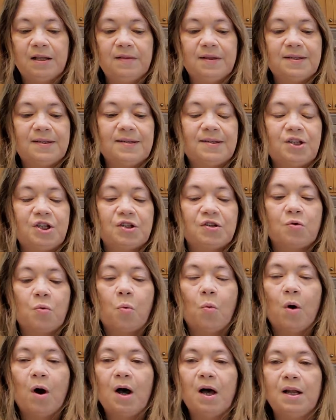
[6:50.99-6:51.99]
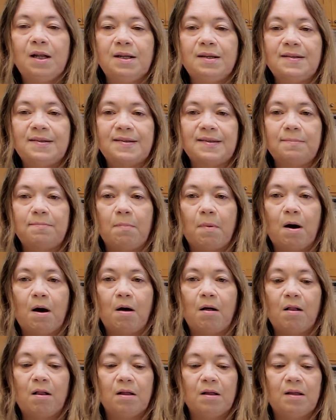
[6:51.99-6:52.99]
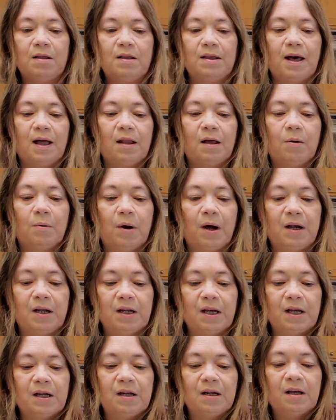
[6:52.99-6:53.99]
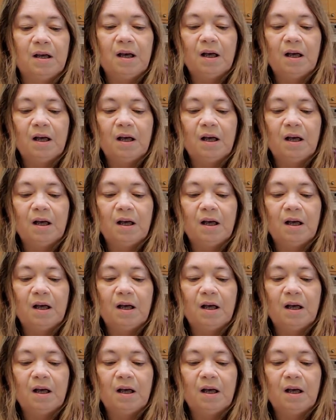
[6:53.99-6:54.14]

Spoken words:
This is just one small yellow onion.